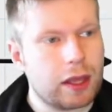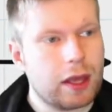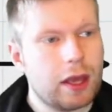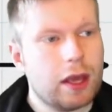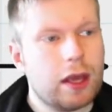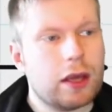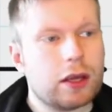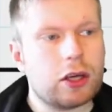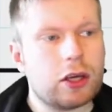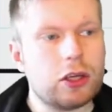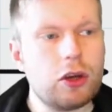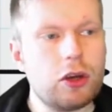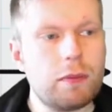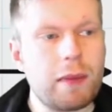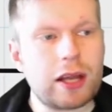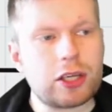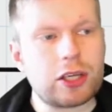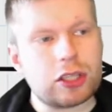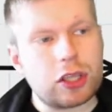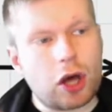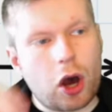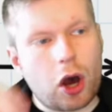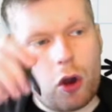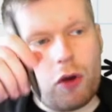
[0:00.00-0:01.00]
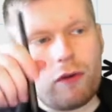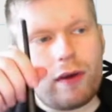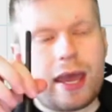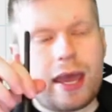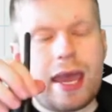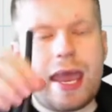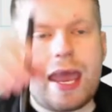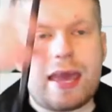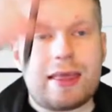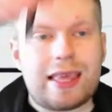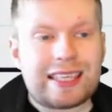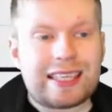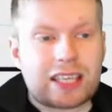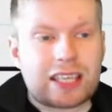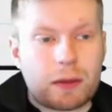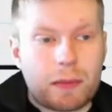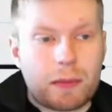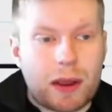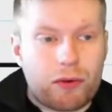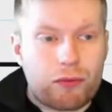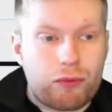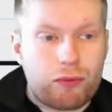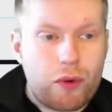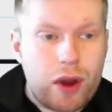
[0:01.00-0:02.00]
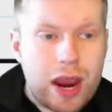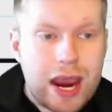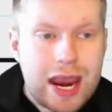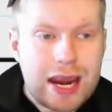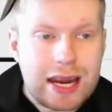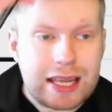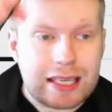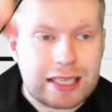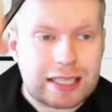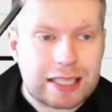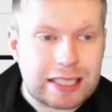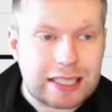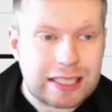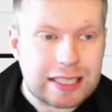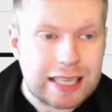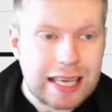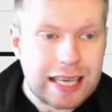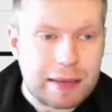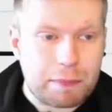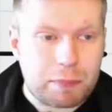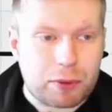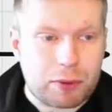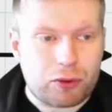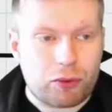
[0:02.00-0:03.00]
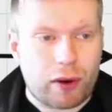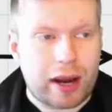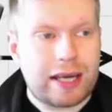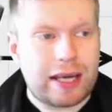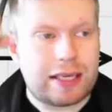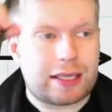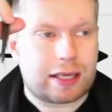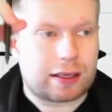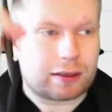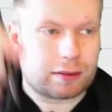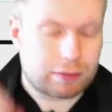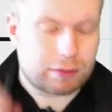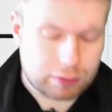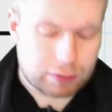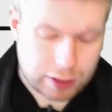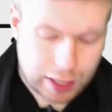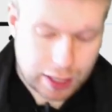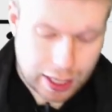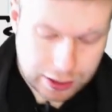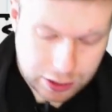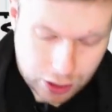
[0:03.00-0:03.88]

Can you imagine that over here, this is going to be a really steep gradient, okay?